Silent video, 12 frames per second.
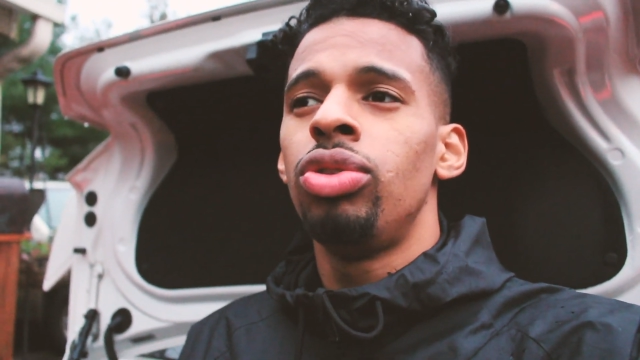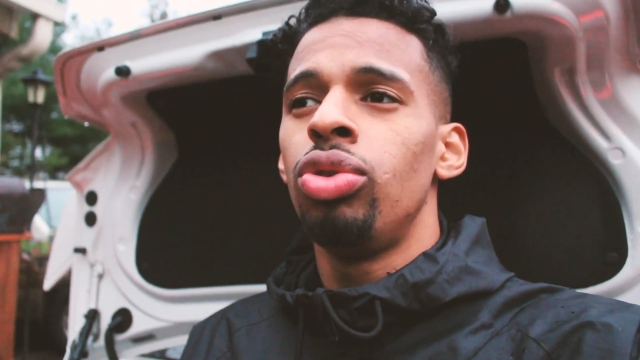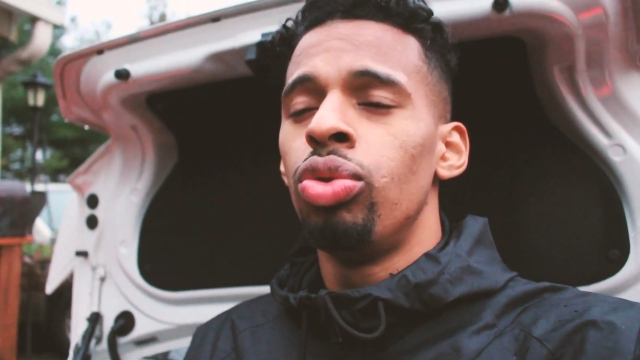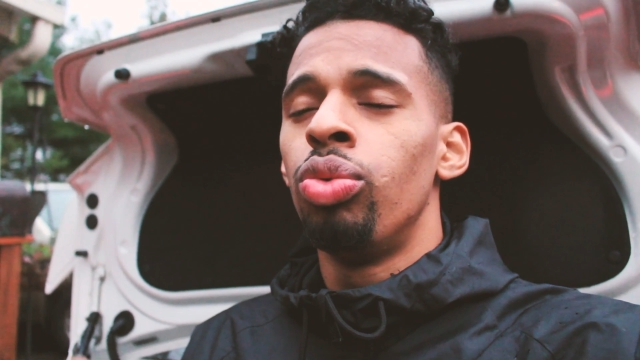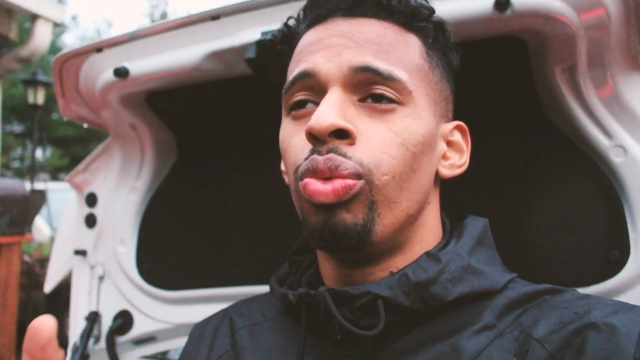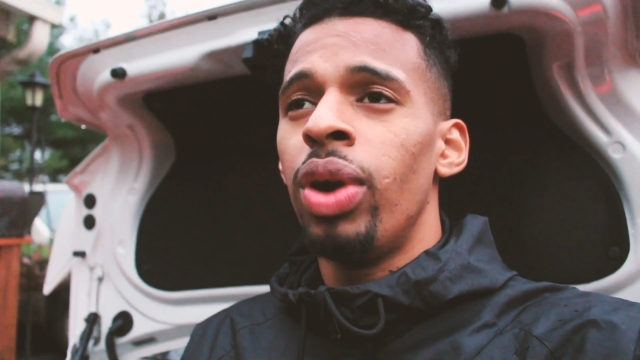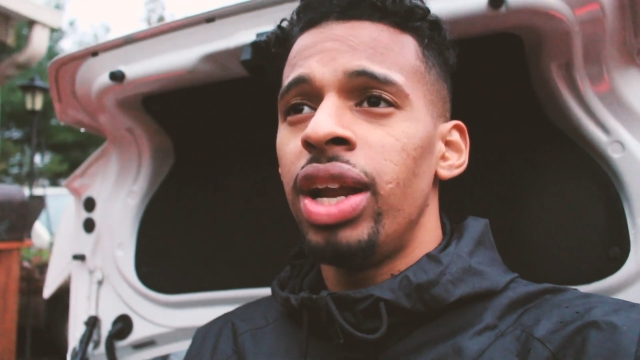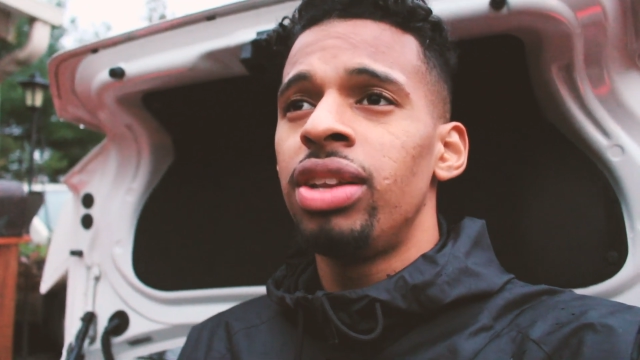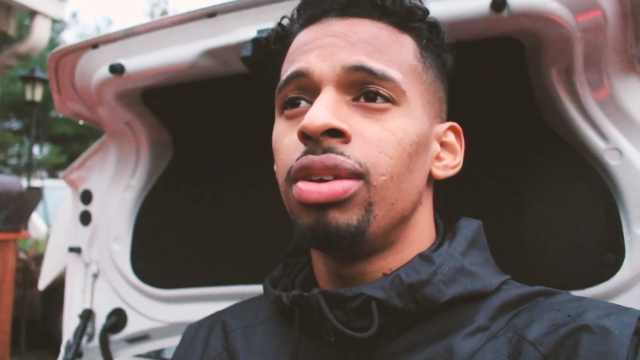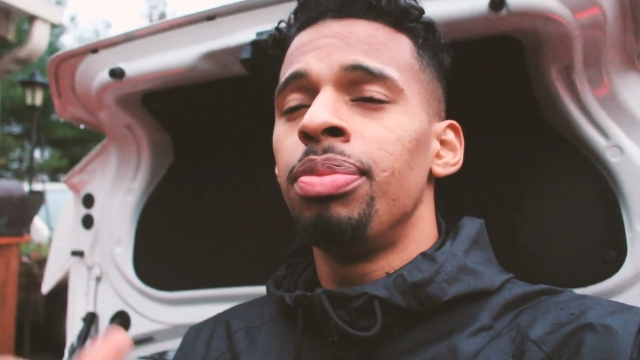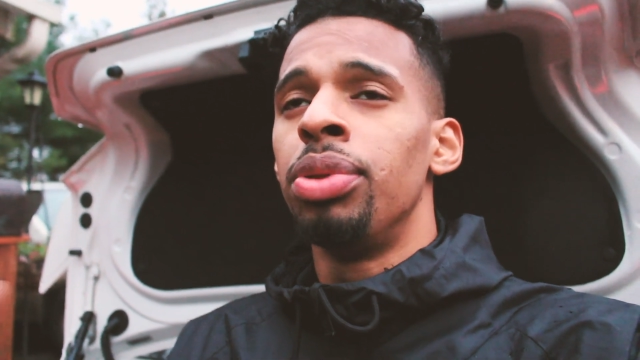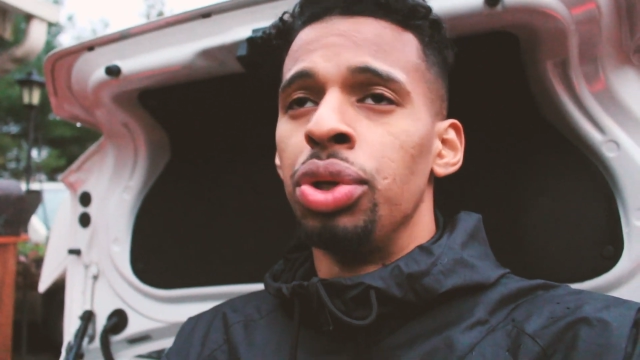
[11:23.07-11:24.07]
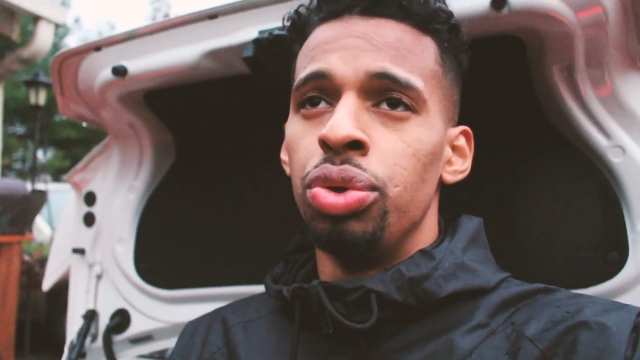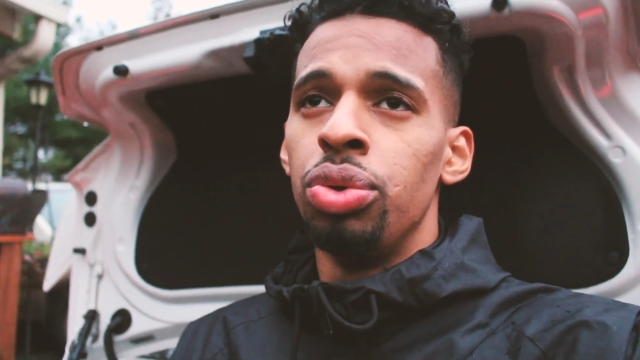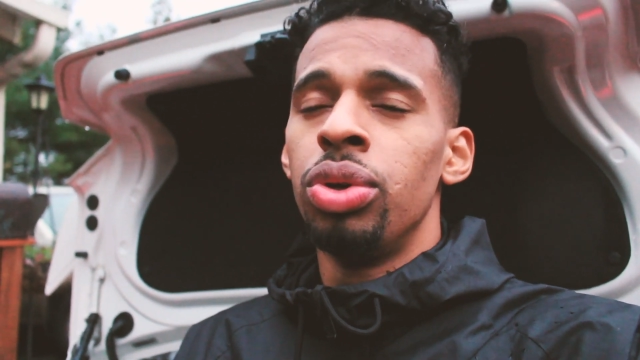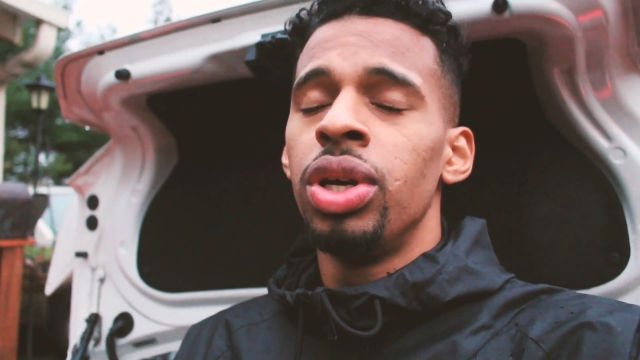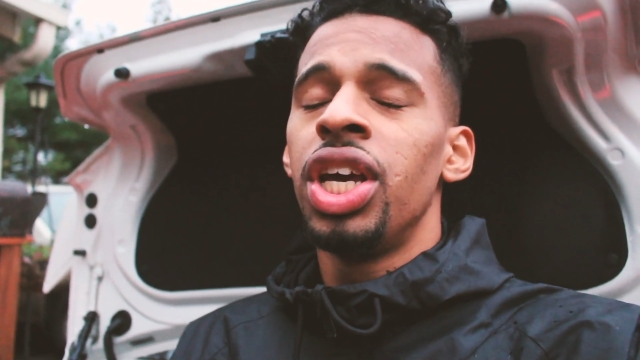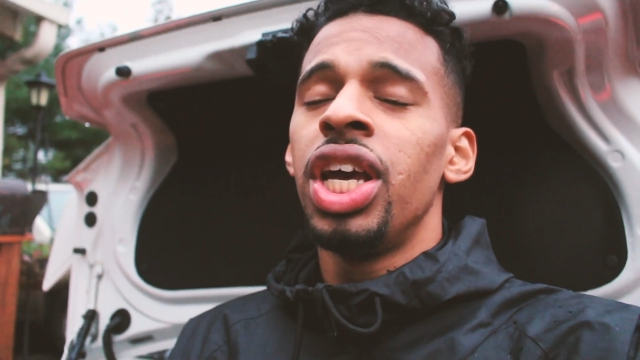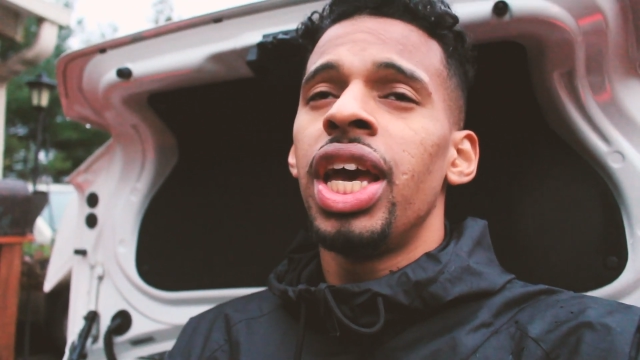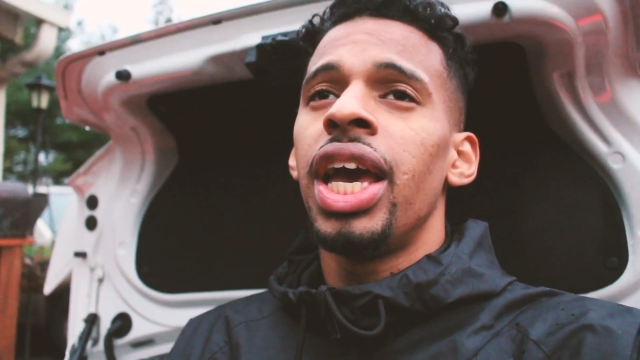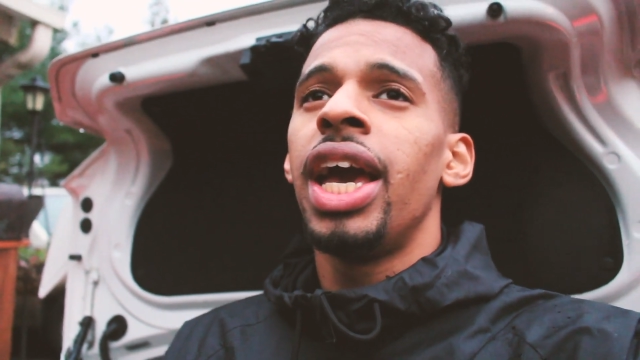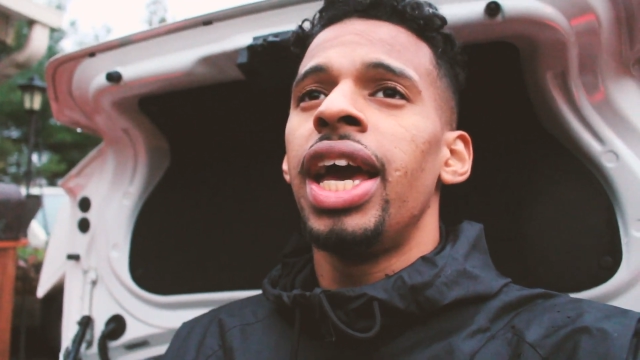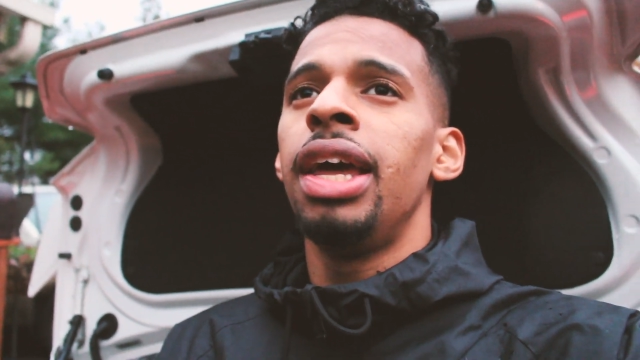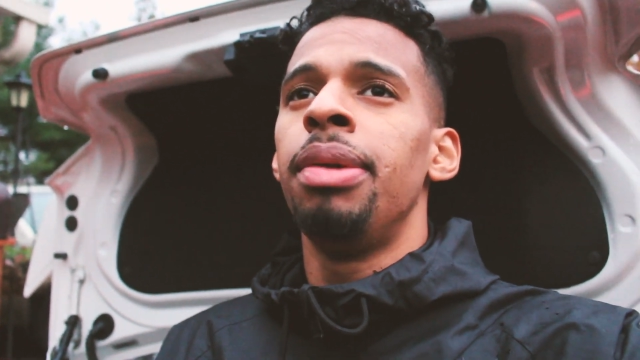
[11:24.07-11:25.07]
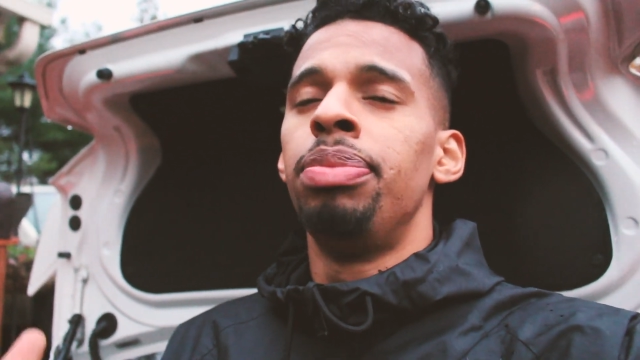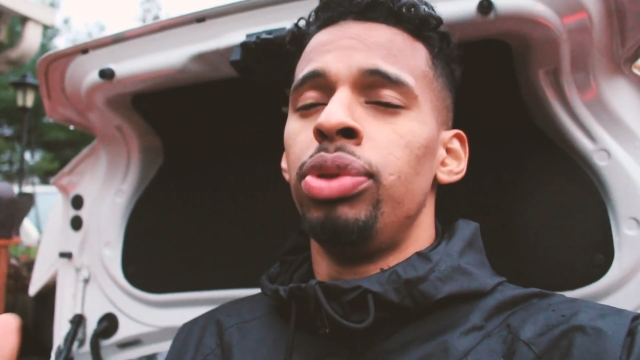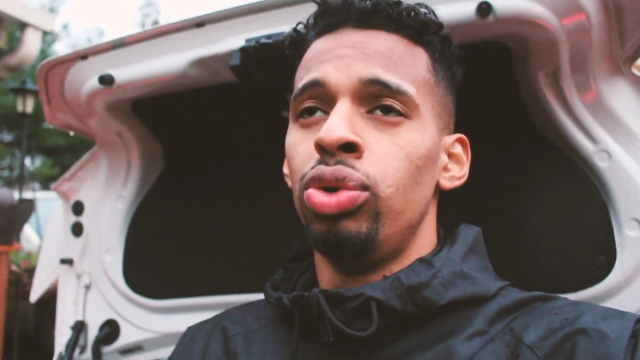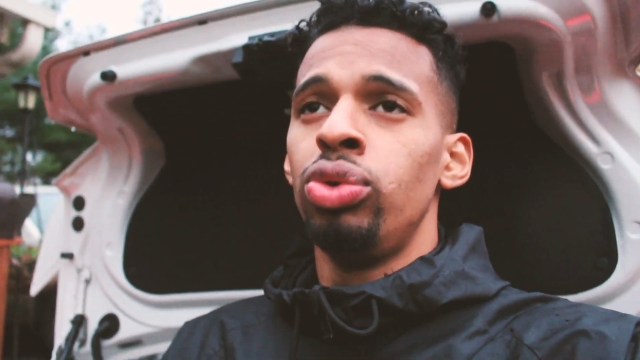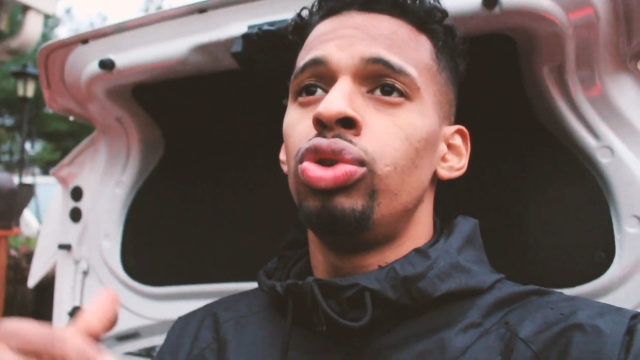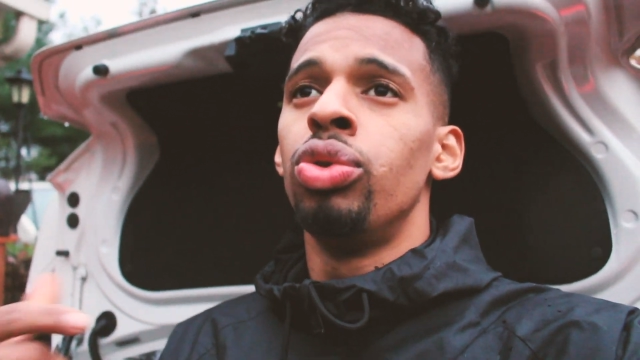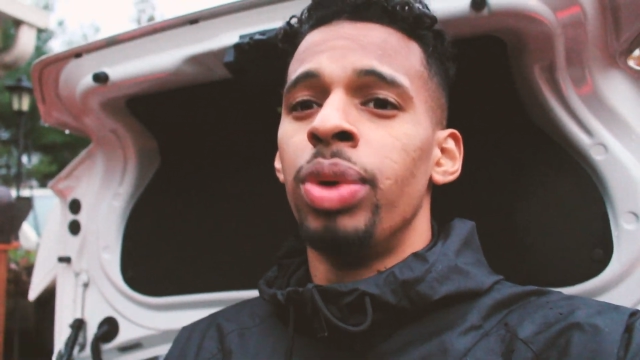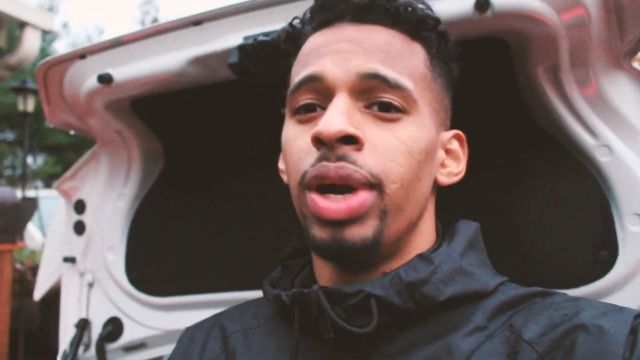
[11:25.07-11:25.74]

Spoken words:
do red to blue and blue to